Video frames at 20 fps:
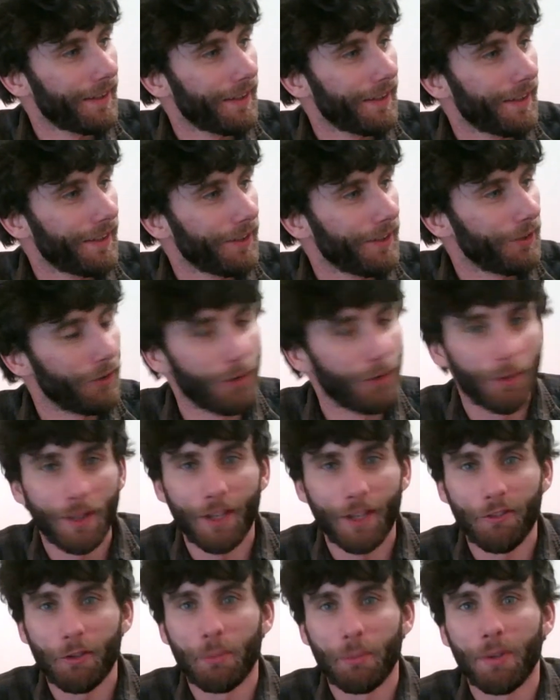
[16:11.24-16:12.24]
you don't
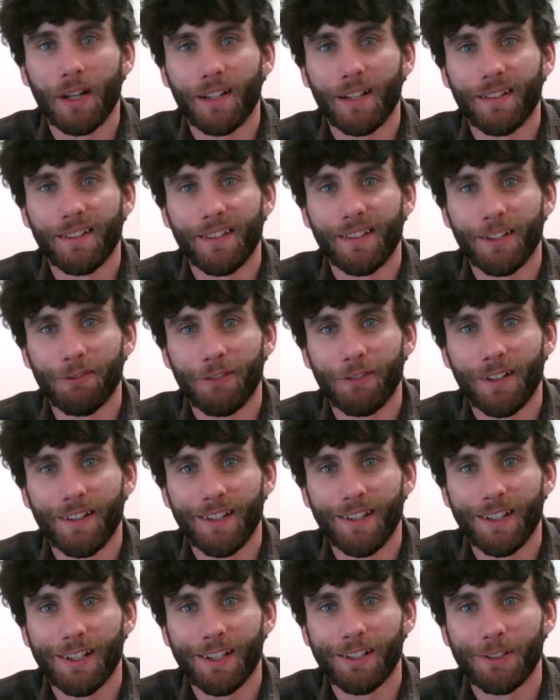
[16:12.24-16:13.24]
have to practice every
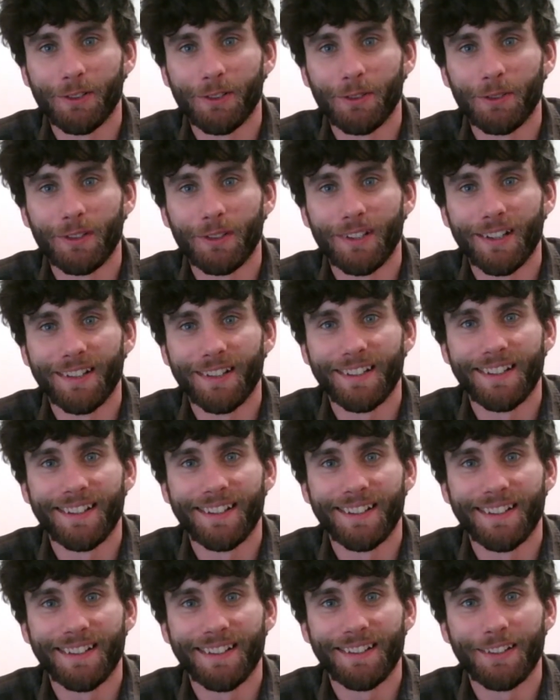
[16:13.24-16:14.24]
day, only on the
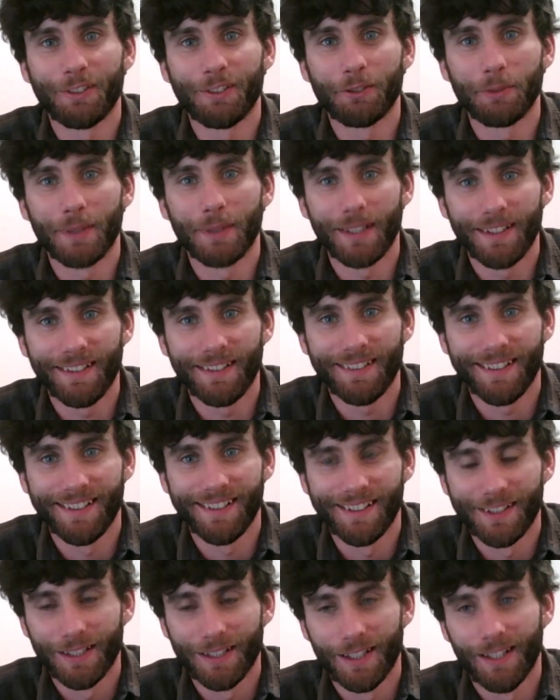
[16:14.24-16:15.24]
days that you eat.
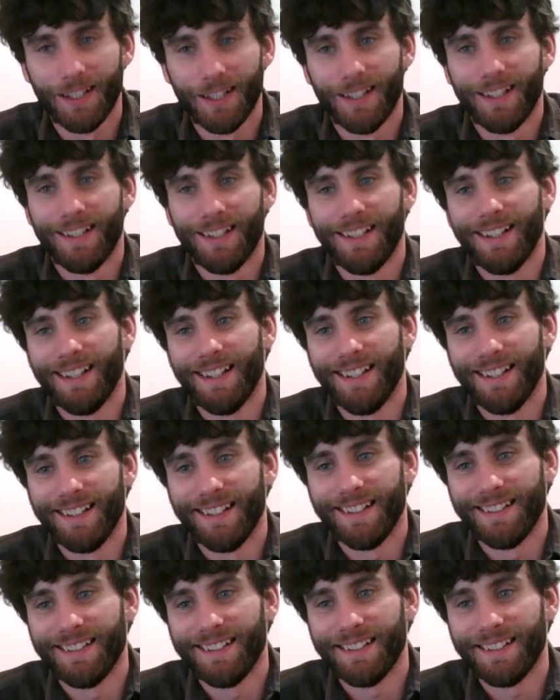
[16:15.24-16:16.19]
And